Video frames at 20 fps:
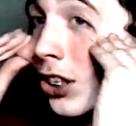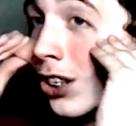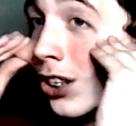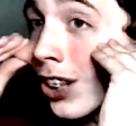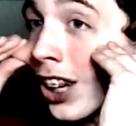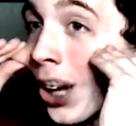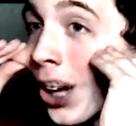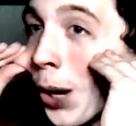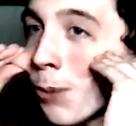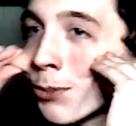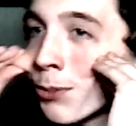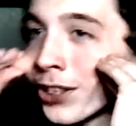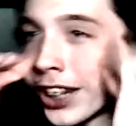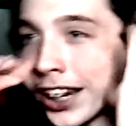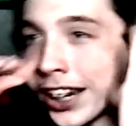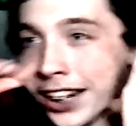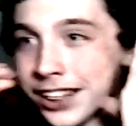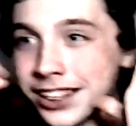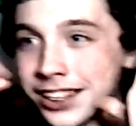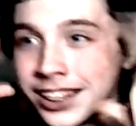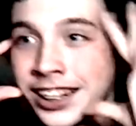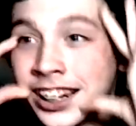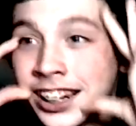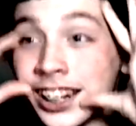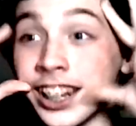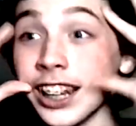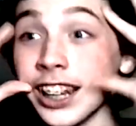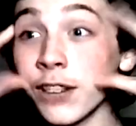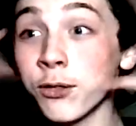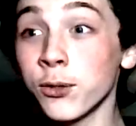object.
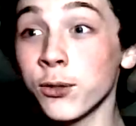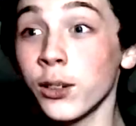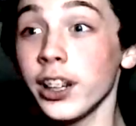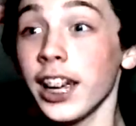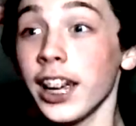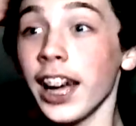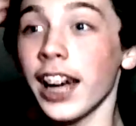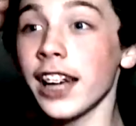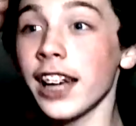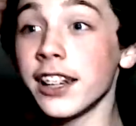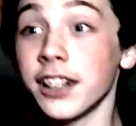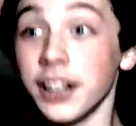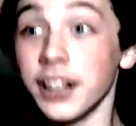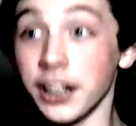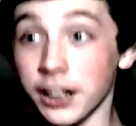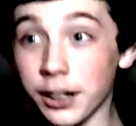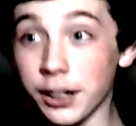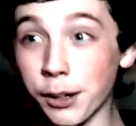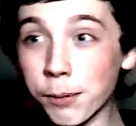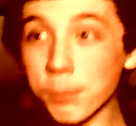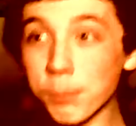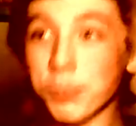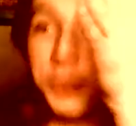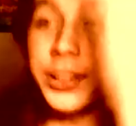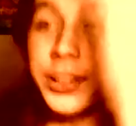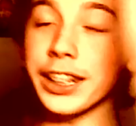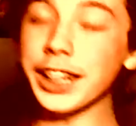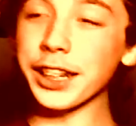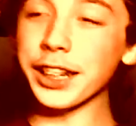If we had complete